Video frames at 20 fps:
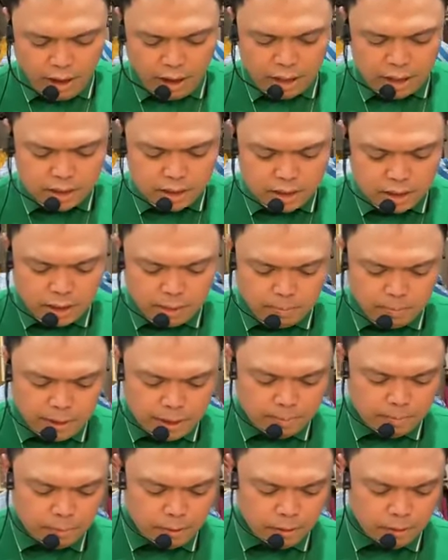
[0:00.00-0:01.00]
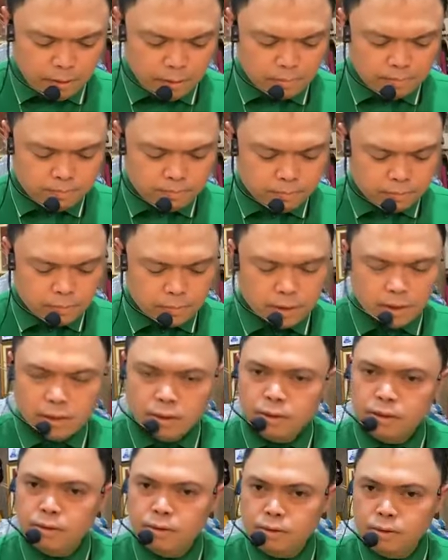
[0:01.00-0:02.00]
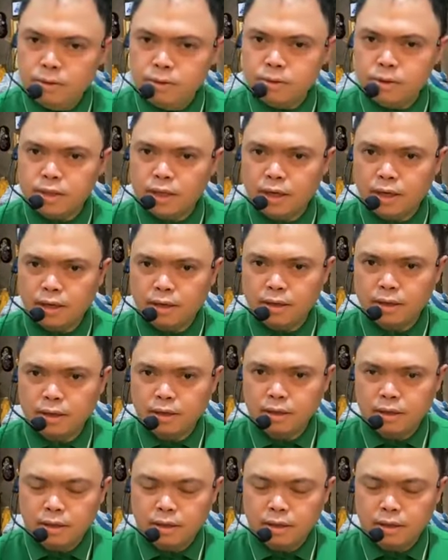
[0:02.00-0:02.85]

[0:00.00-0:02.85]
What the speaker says: I see people losing